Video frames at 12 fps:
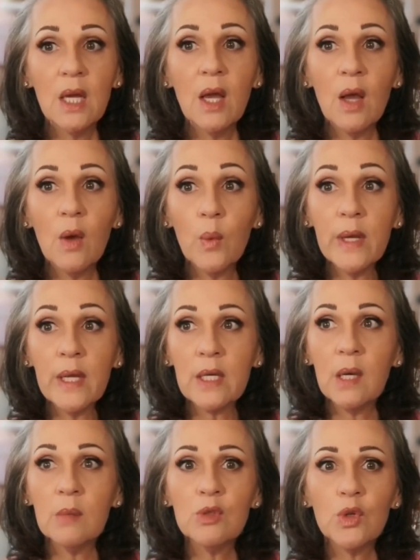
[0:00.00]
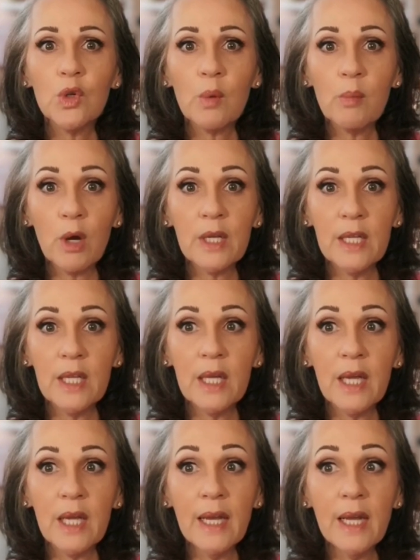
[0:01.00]
when it comes to your
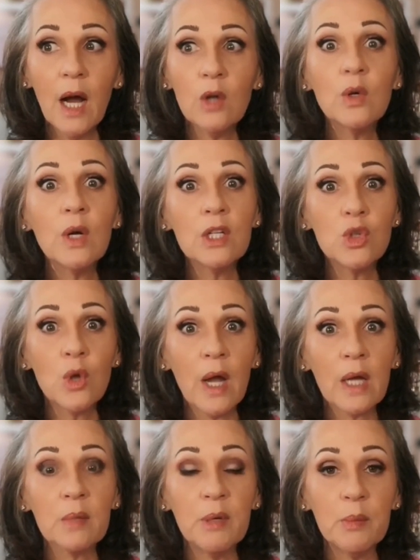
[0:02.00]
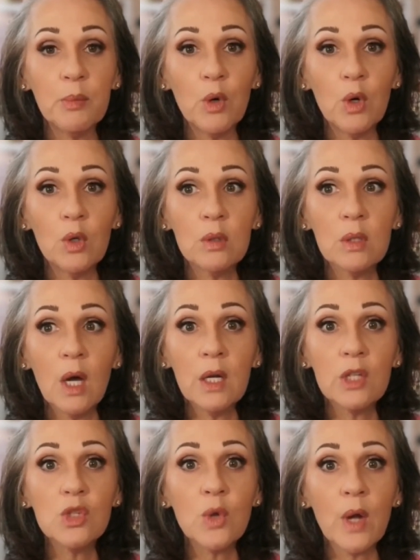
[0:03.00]
marketing and how to attract people, how to
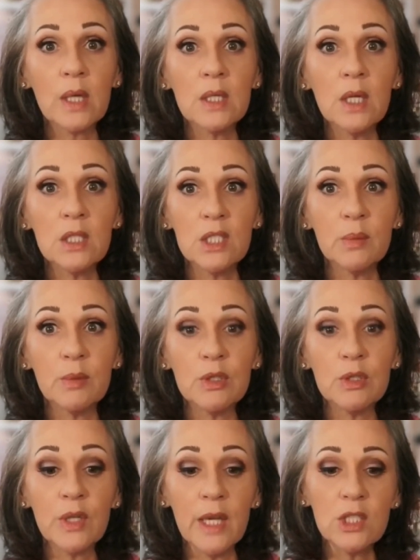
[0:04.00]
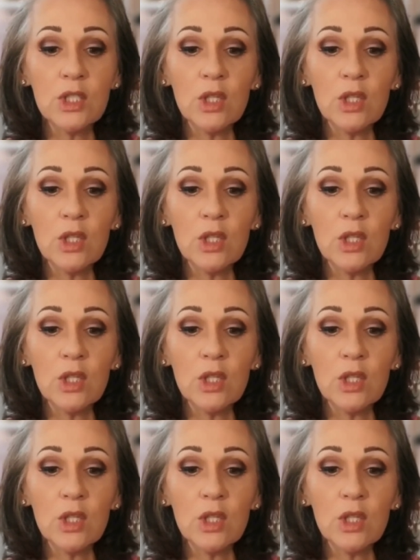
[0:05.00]
attract customers. Okay, so the